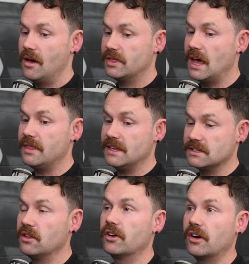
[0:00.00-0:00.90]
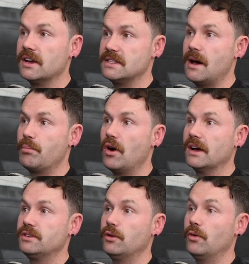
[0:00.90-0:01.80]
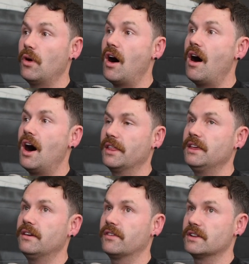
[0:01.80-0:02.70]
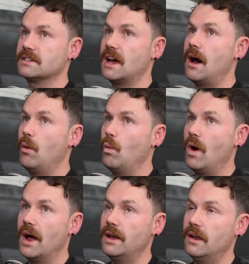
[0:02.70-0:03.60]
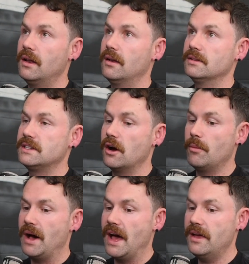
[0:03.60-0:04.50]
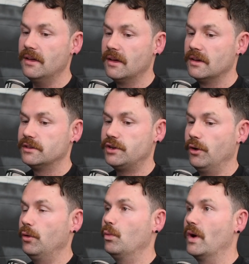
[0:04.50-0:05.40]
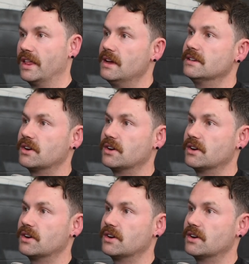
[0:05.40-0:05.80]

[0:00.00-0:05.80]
Yeah. There's a lot of guys at that price who I think you've got to start. One, Terrell May. Two, one of these